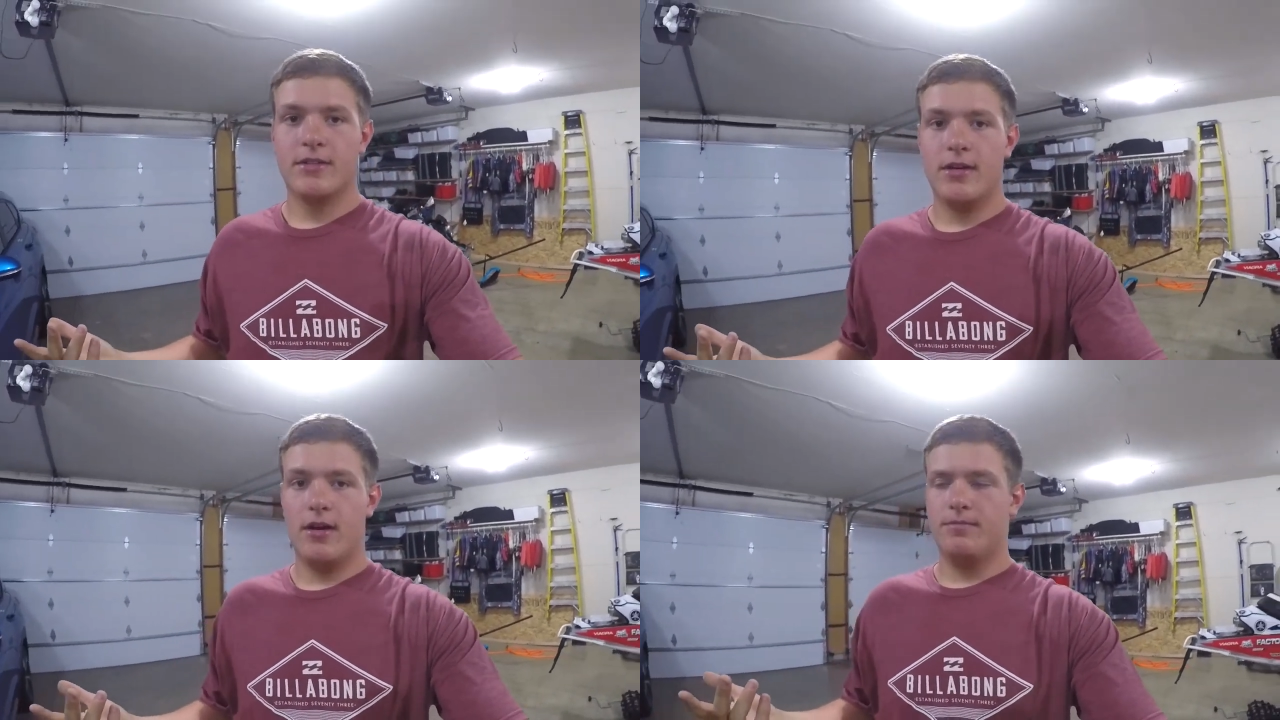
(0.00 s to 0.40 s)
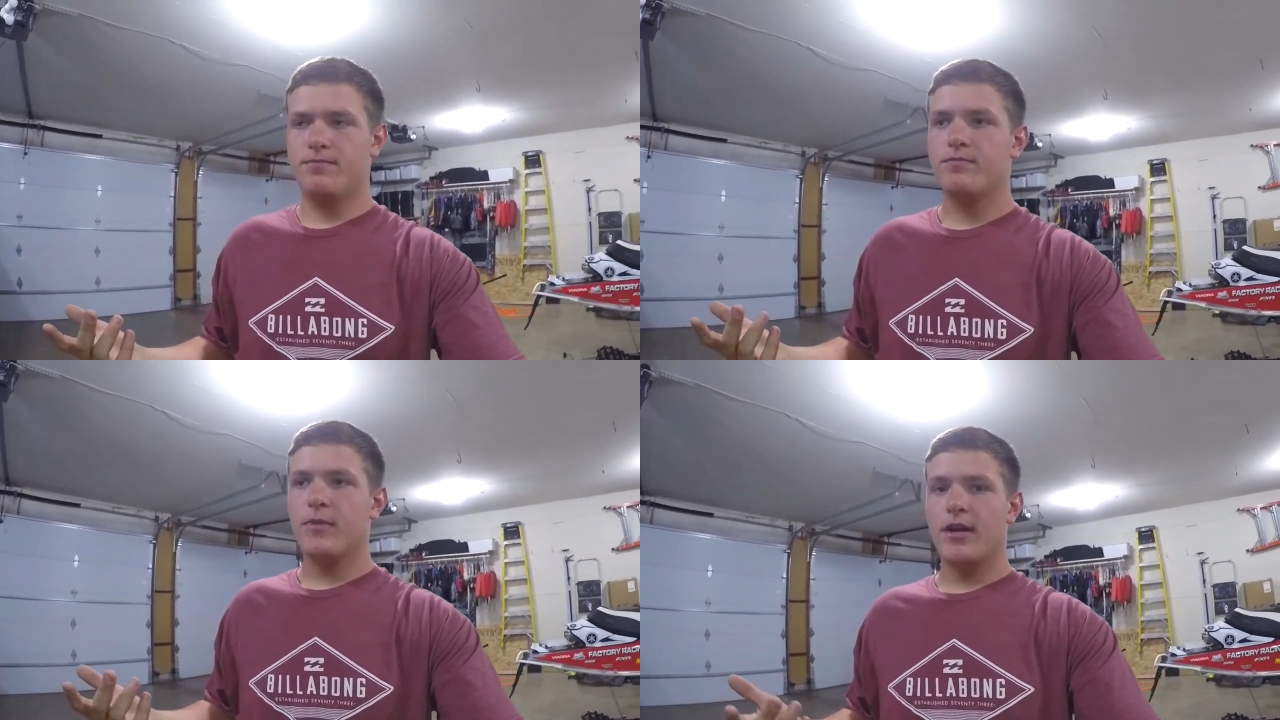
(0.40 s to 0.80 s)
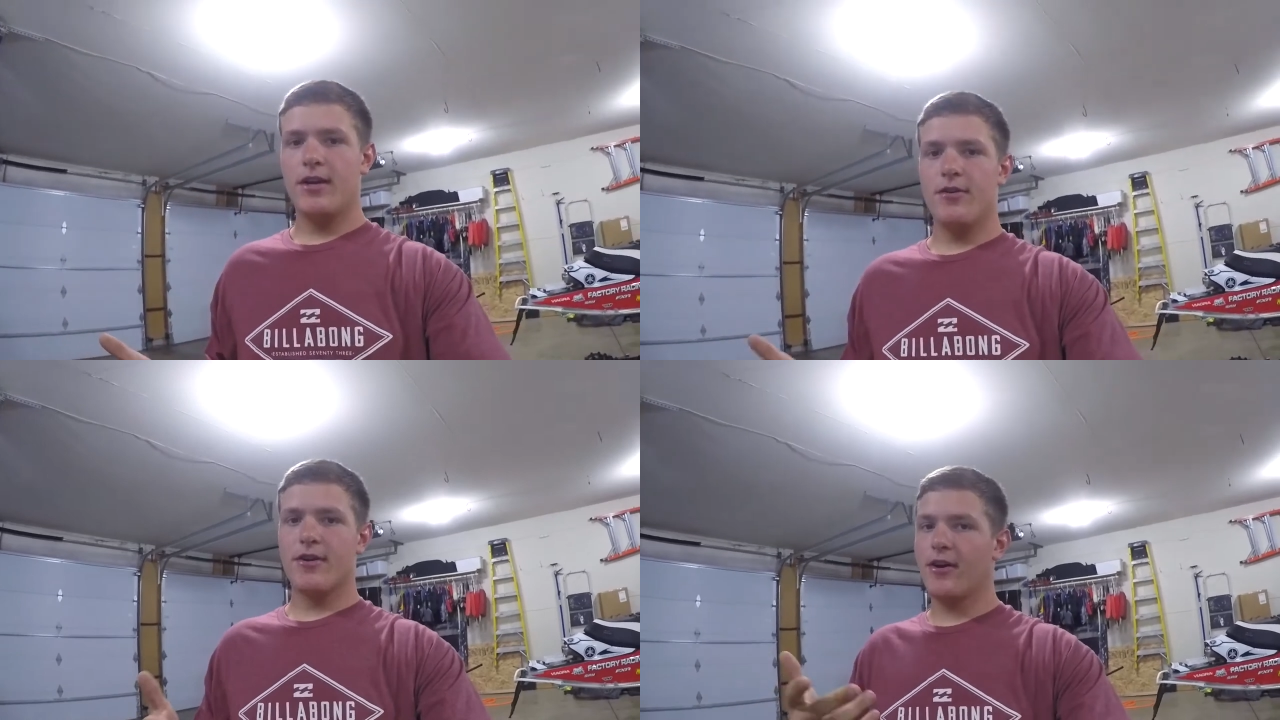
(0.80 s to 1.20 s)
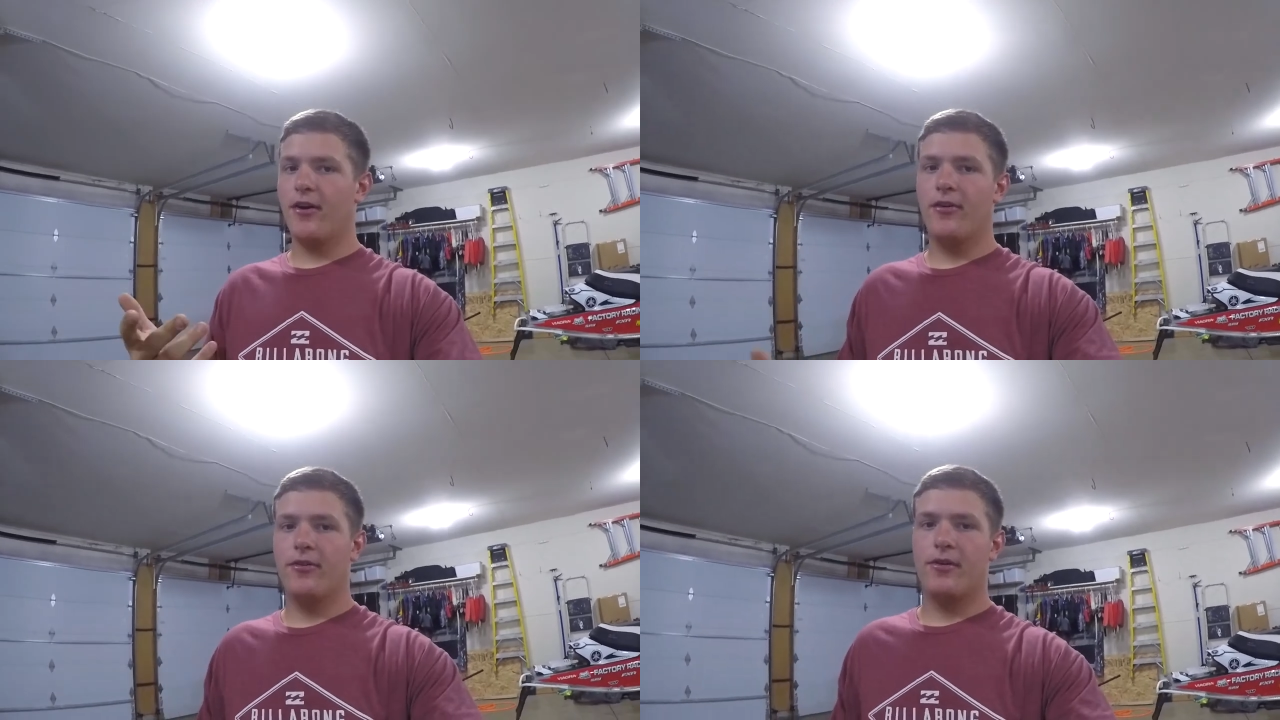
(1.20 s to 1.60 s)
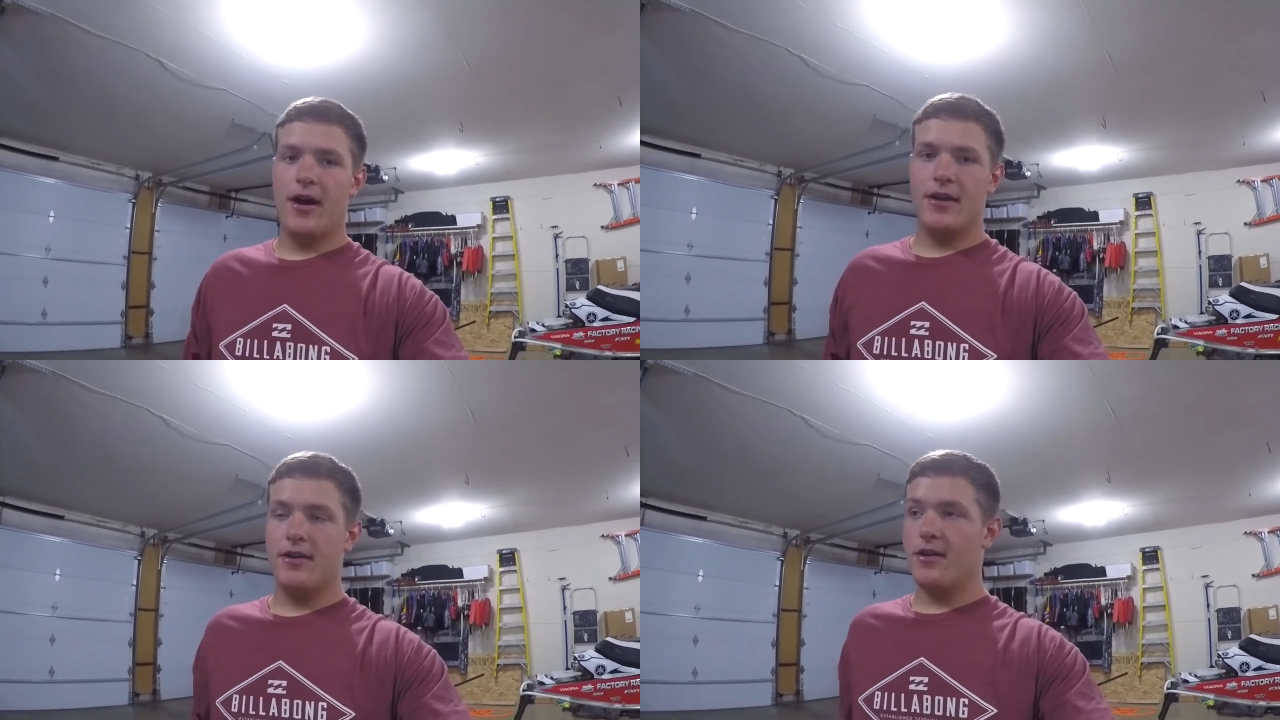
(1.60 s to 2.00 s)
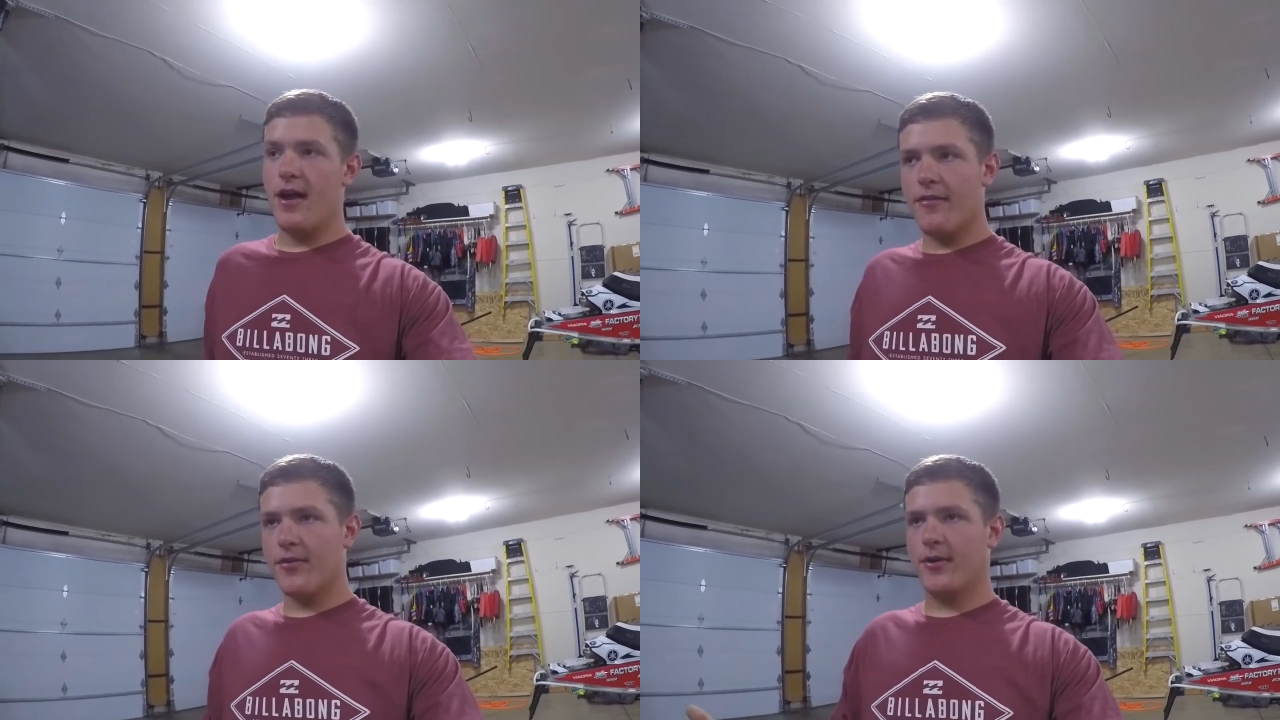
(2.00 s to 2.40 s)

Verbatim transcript: Um, a year ago, I never